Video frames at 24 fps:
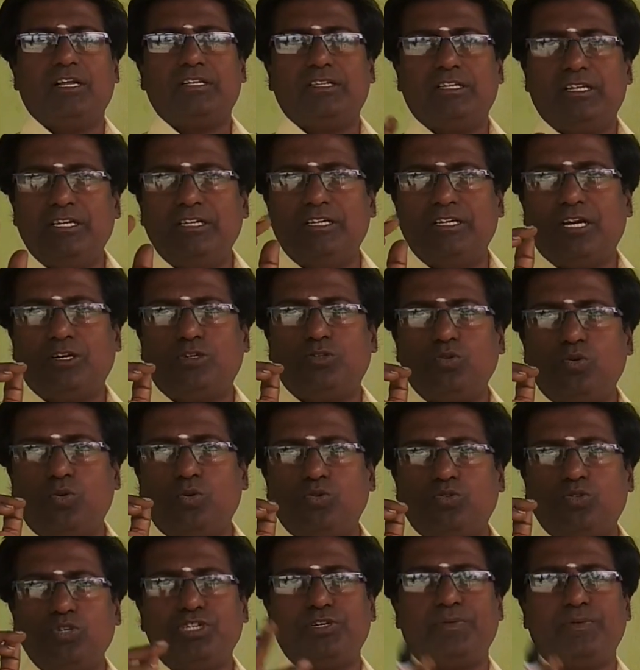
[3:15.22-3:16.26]
In the two
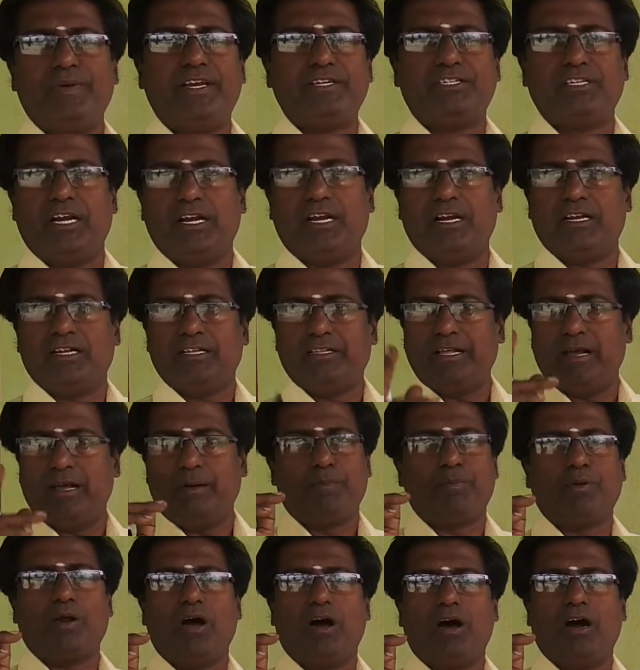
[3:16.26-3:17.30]
situations, the
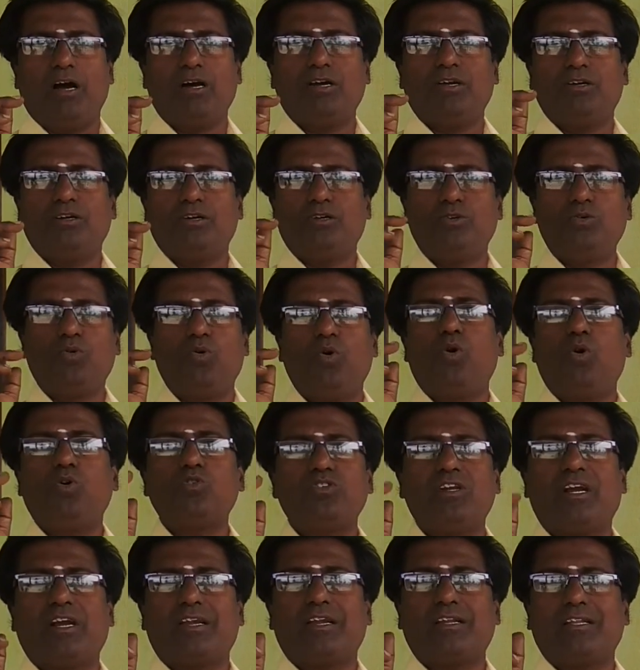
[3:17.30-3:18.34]
frog goes
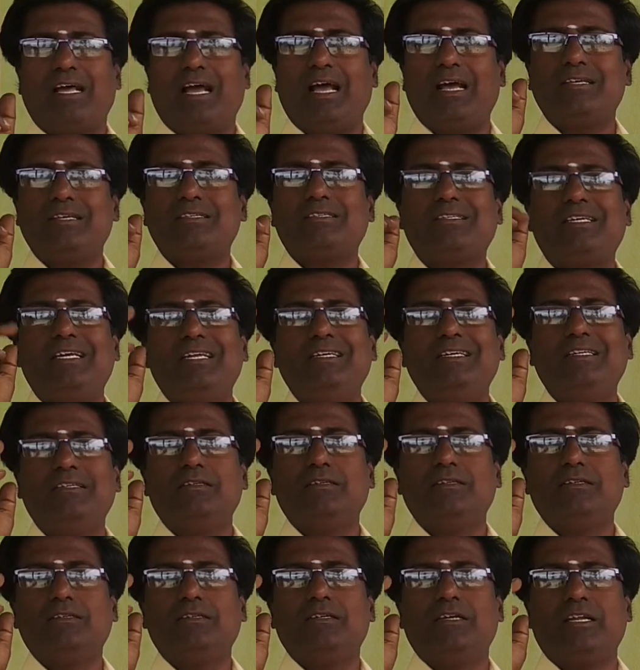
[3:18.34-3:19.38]
under the skin
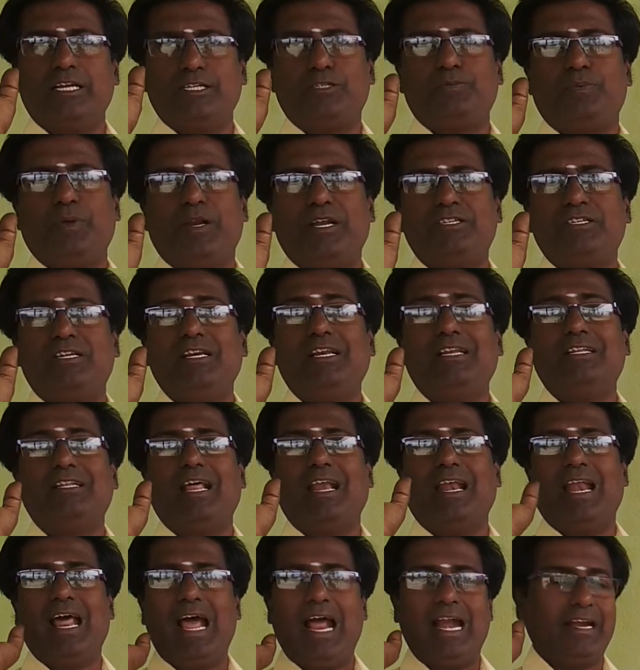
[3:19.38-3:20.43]
respiration in the
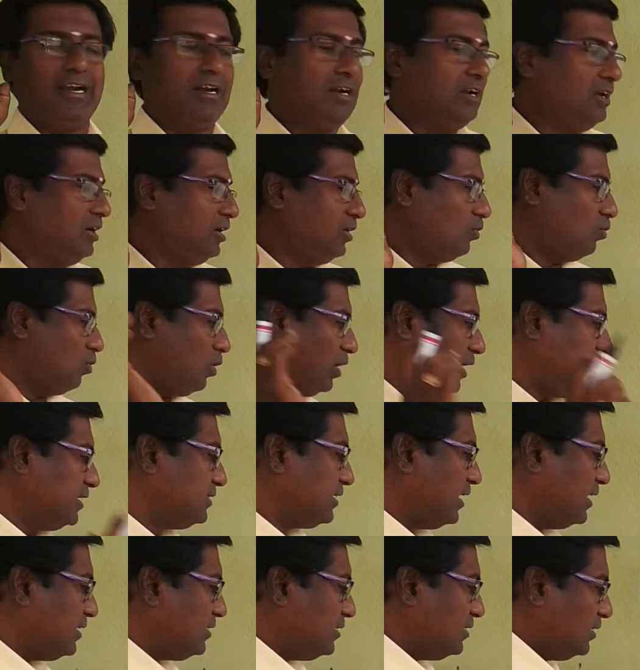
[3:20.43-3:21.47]
land. What is
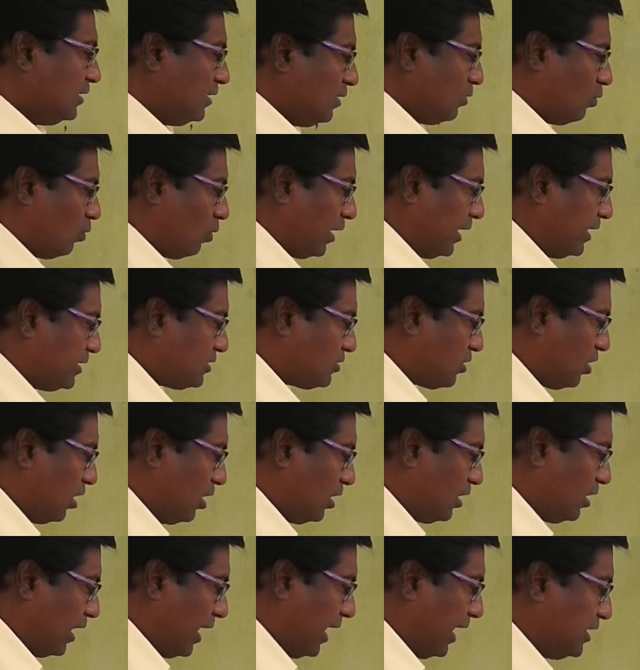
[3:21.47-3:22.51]
that? One is
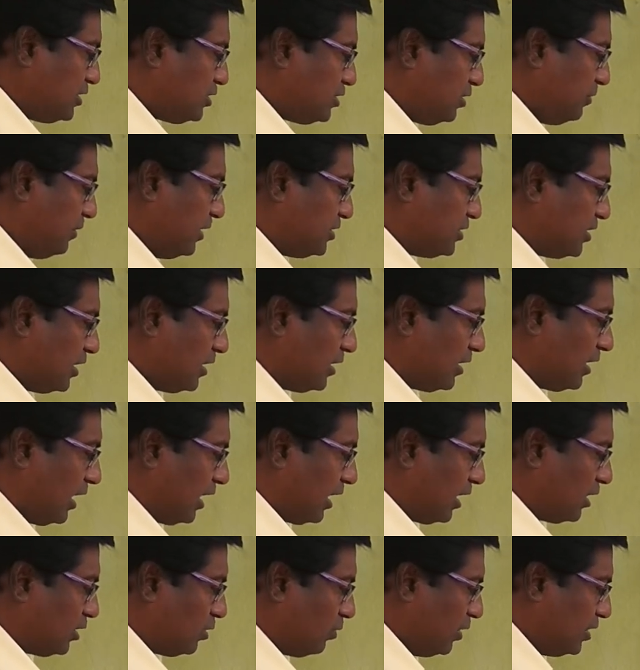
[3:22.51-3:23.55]
called aestivation,
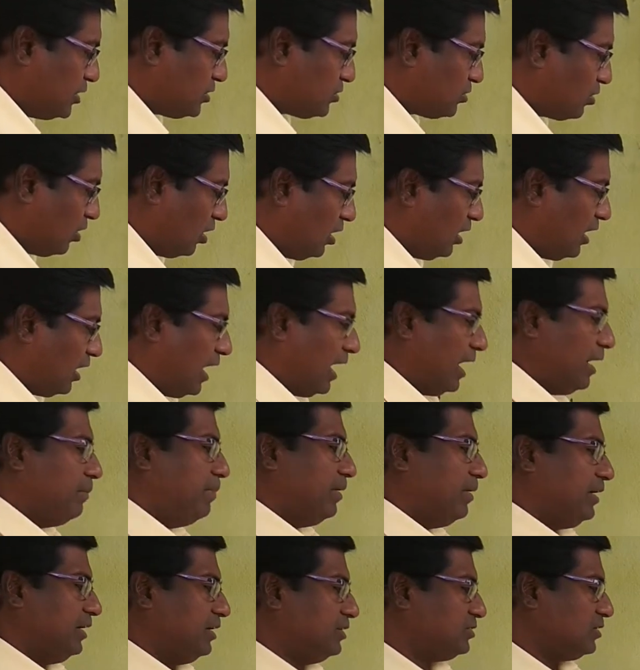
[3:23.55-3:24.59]
another one is called
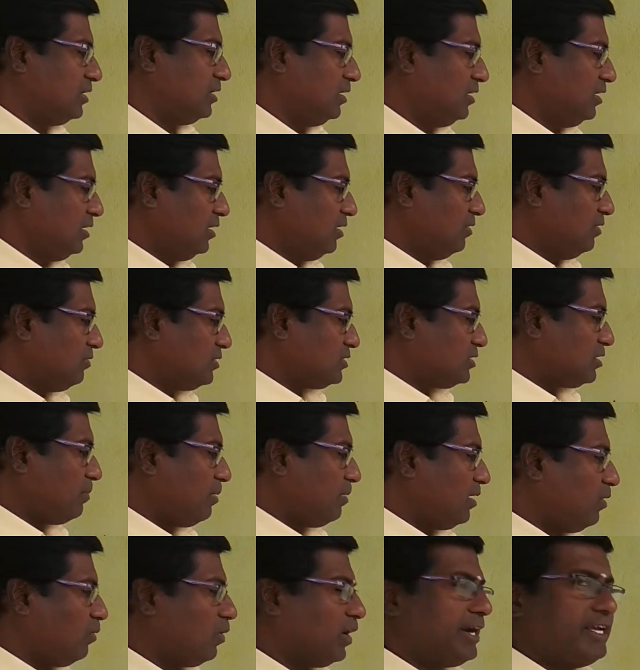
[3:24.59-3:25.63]
hibernation. First of
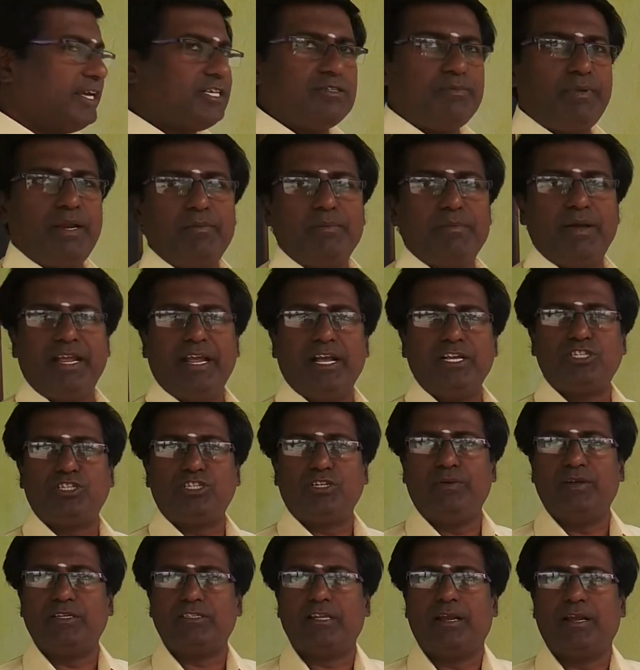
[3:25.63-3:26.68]
all, what is meant by
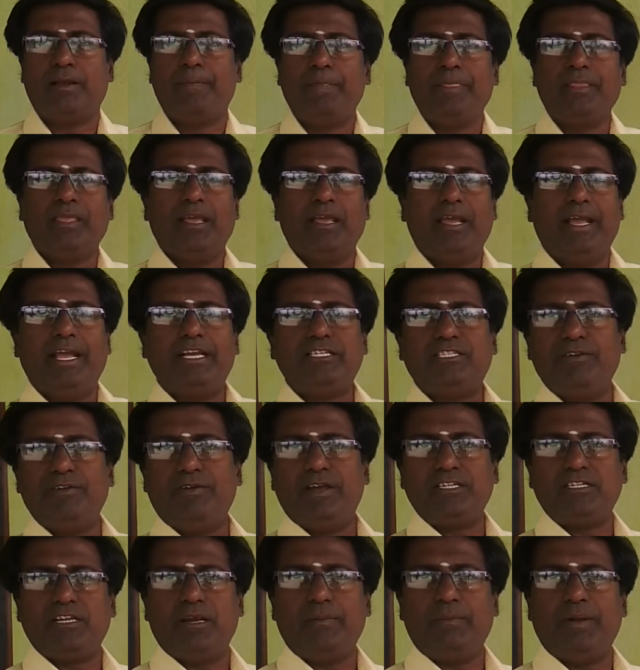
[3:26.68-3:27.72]
aestivation?
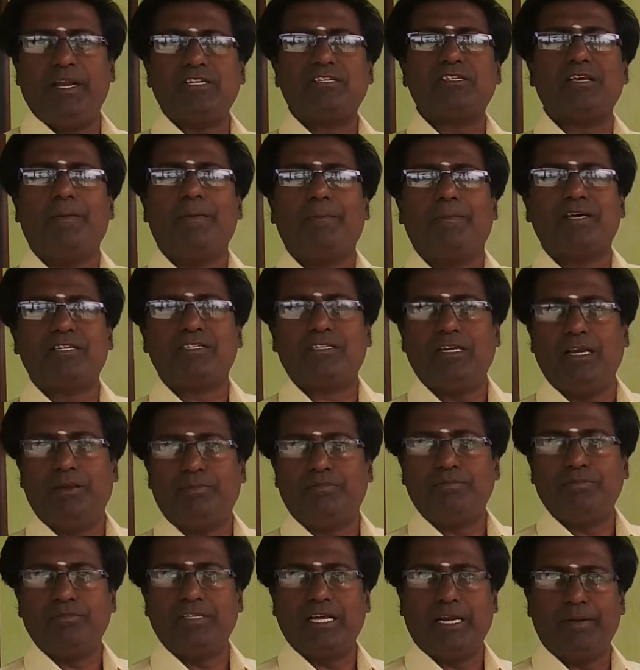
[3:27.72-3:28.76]
Aestivation means summer
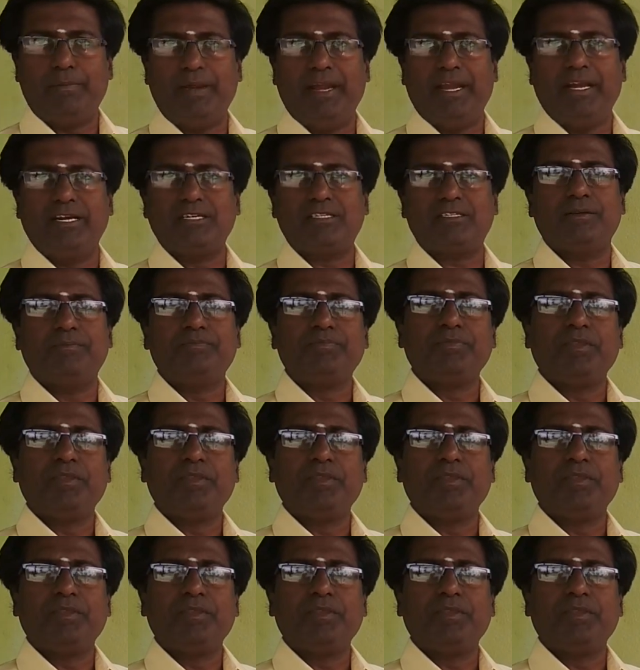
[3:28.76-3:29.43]
sleep. That means